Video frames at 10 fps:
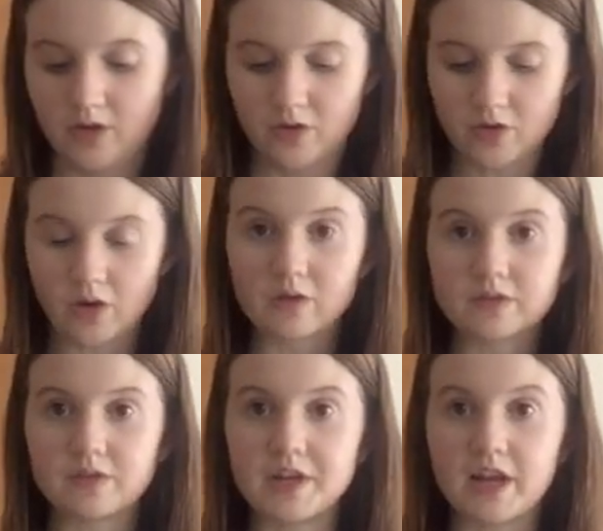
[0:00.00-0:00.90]
You'll
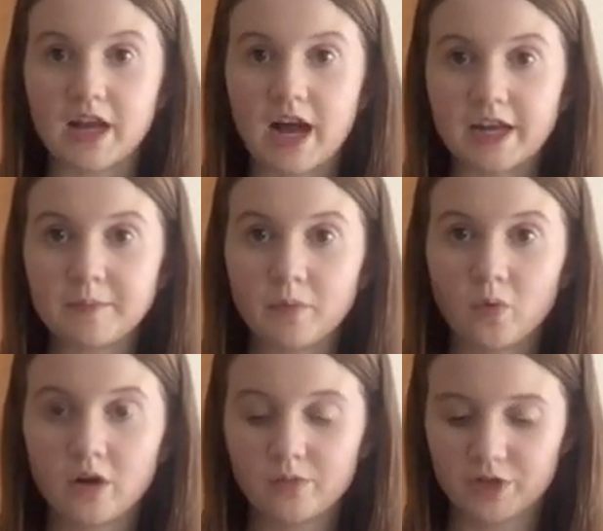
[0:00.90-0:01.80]
also need a cutting
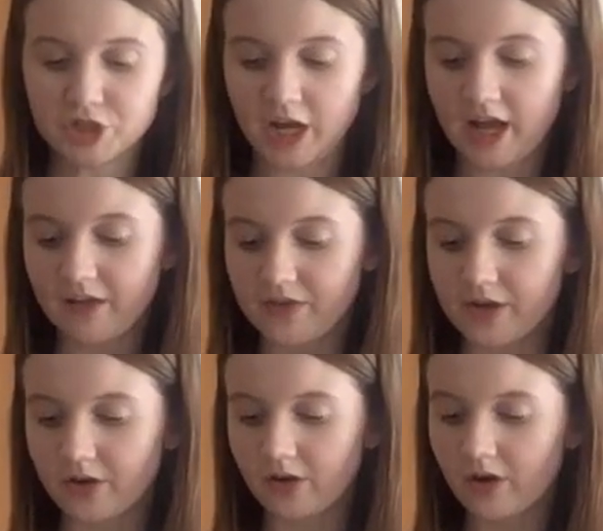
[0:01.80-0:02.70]
board, which I have
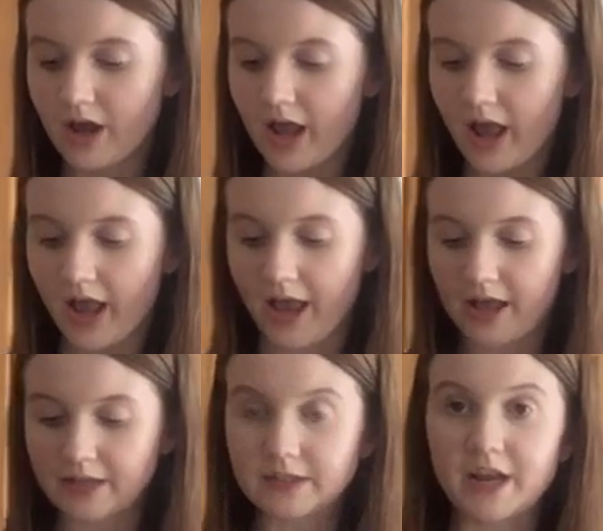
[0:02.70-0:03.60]
here,
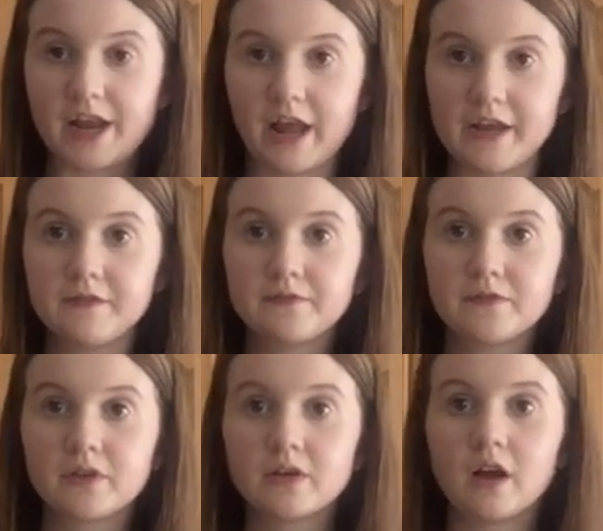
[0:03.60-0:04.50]
and a knife.
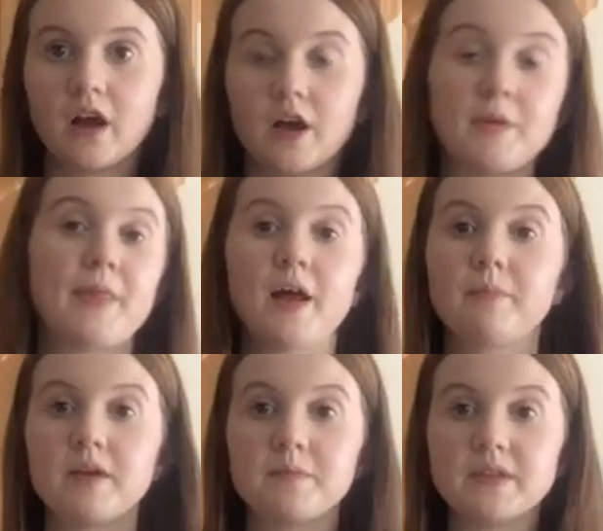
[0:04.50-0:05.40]
And that
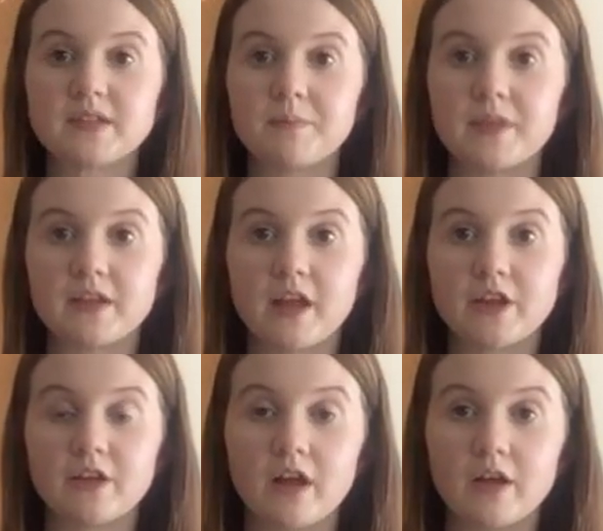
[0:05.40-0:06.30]
might be something that
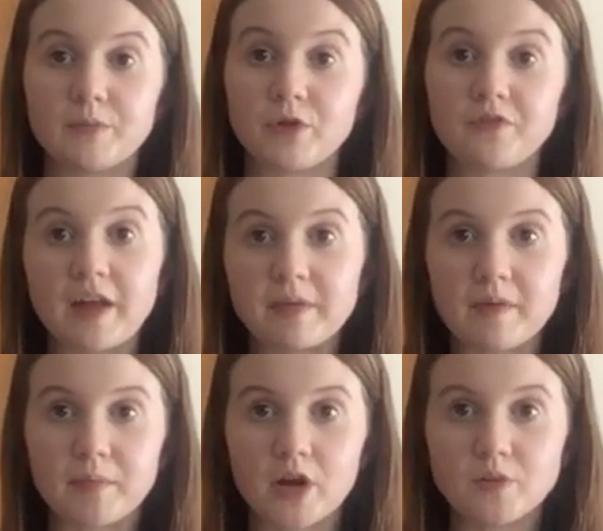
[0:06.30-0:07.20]
your family
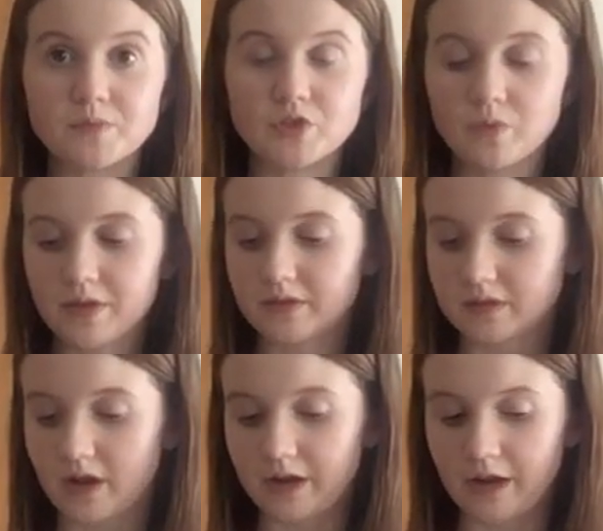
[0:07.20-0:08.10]
member helps you with, is
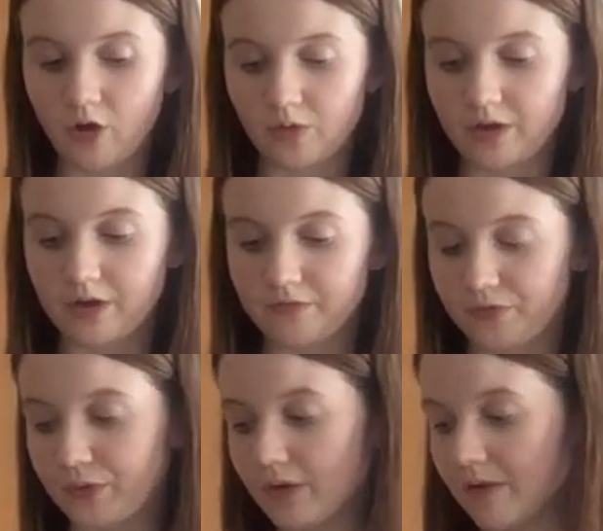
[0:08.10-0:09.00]
cutting all the
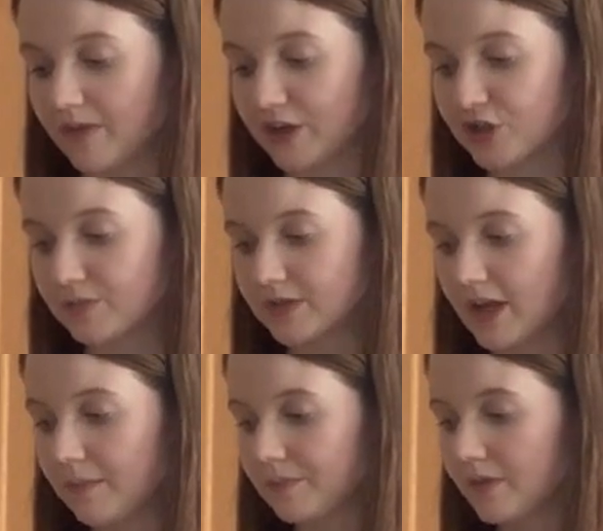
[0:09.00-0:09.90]
fruit and vegetables
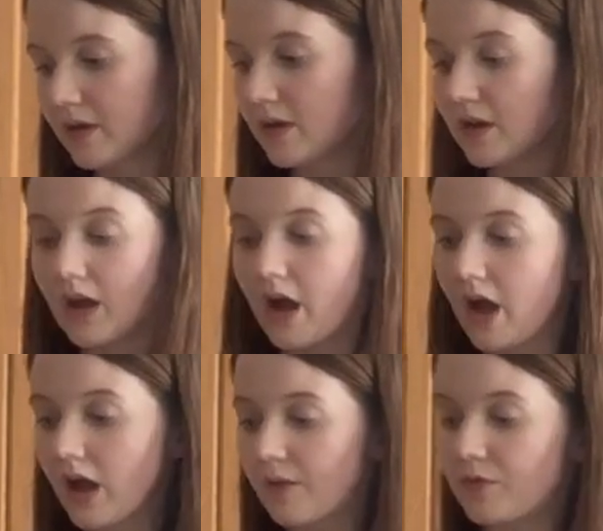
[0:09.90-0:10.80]
up.
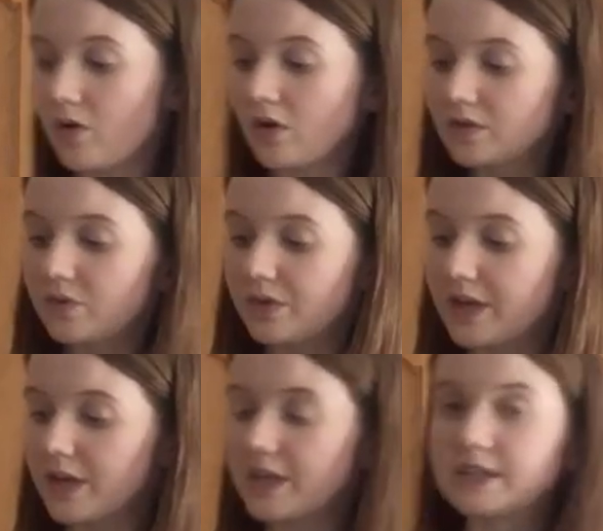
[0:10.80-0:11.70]
You'll also
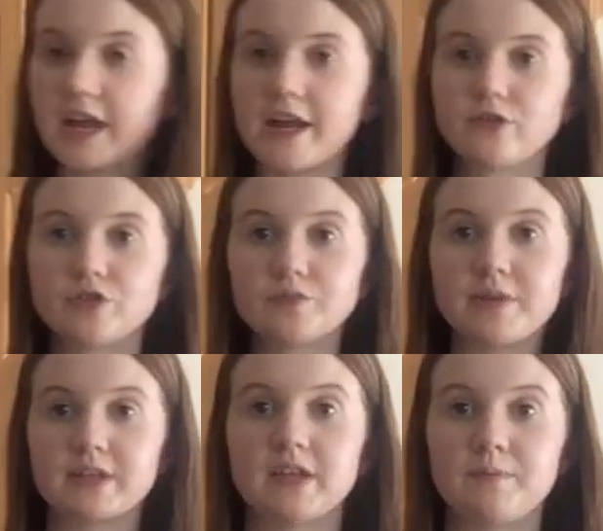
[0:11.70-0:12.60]
need a container to
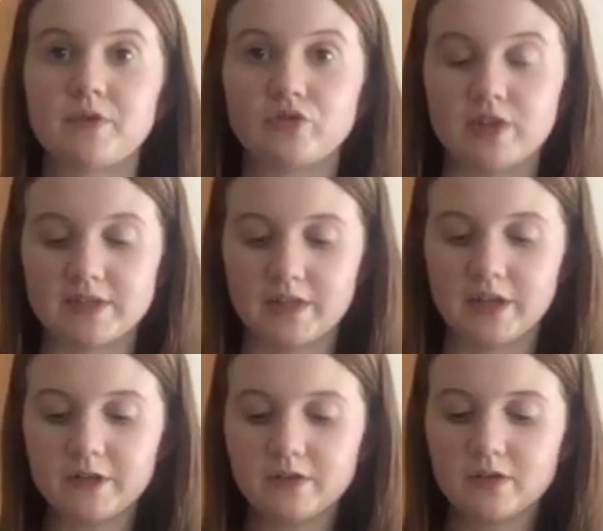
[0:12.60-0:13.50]
mix up your dressing
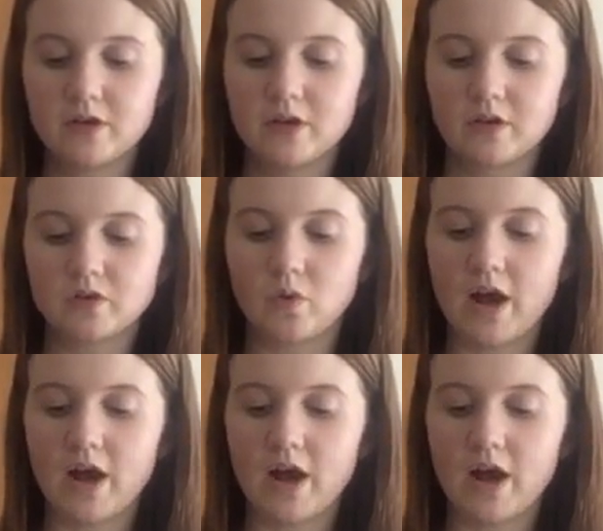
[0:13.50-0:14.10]
in. So